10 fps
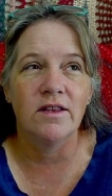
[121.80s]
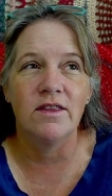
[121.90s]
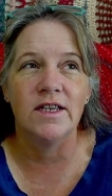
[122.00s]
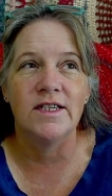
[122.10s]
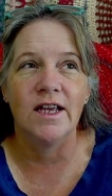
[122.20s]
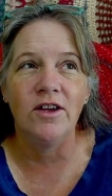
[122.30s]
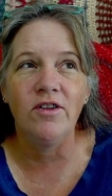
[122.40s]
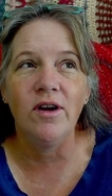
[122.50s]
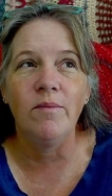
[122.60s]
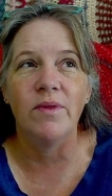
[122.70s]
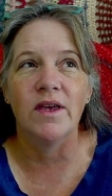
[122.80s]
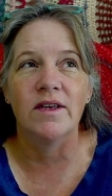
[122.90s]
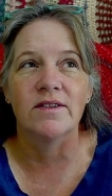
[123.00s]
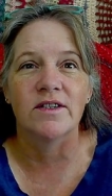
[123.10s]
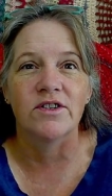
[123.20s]
the ten gram thing
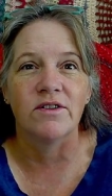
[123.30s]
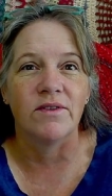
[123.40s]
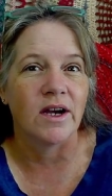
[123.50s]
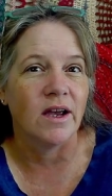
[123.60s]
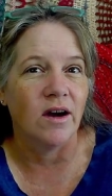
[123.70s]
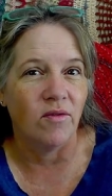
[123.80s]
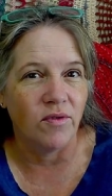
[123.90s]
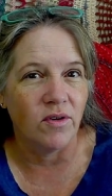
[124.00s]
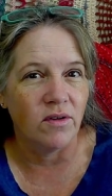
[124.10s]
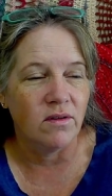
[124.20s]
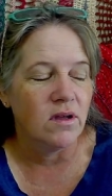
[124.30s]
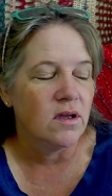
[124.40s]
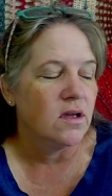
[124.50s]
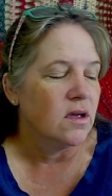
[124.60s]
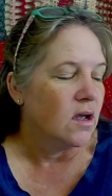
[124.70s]
is actually very helpful.
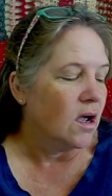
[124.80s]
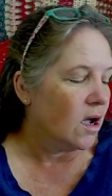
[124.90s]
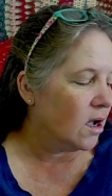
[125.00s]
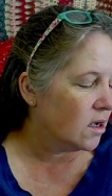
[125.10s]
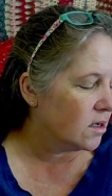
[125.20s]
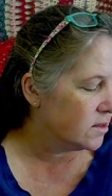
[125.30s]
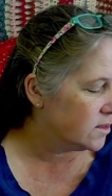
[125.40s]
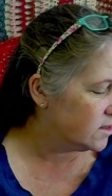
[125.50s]
uh